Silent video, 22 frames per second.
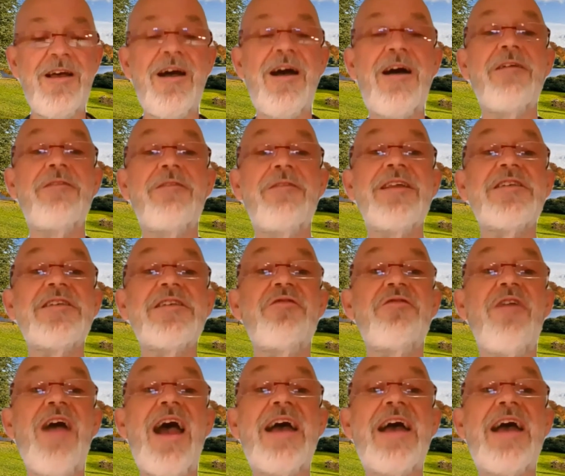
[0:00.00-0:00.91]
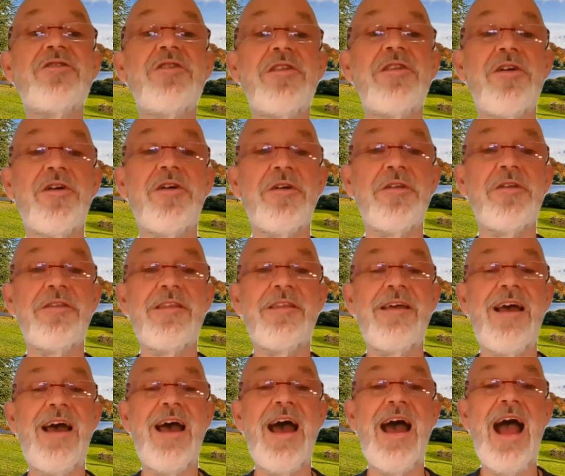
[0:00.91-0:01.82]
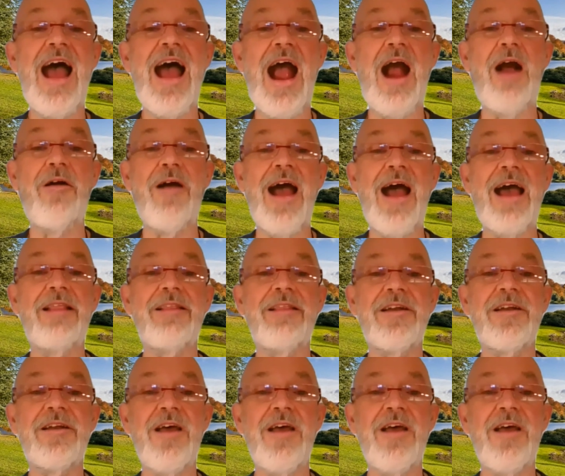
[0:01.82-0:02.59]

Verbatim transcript: of this fragile earth, our island